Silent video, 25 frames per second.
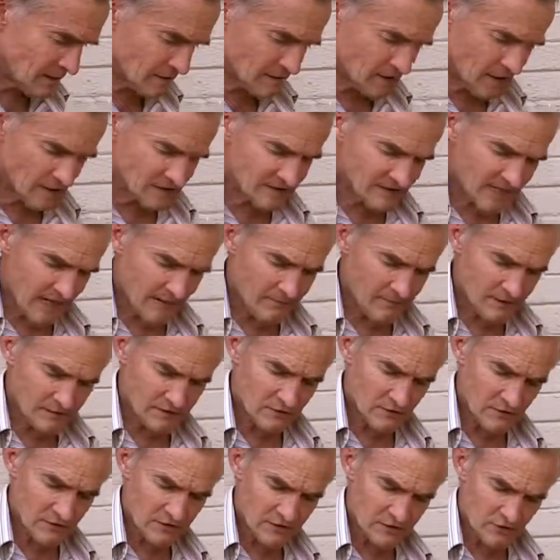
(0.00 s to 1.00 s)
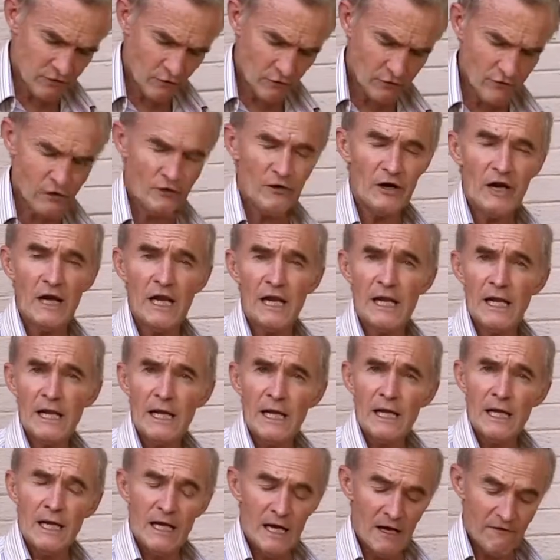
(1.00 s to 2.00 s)
Those tablets are extraordinarily
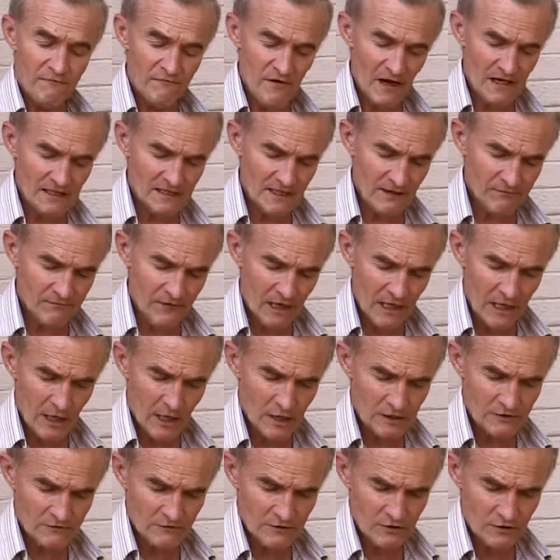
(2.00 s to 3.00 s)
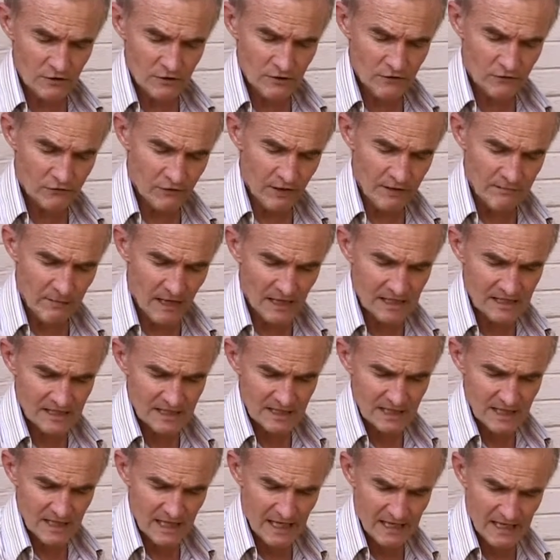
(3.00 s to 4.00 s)
effective. They last for 2 to 3
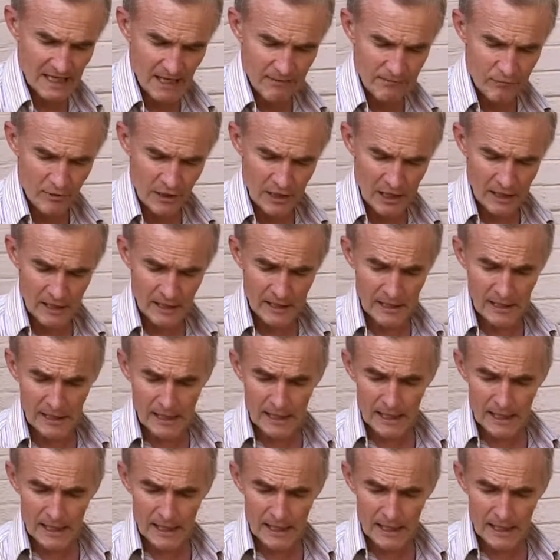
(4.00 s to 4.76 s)
months, and they're brilliant.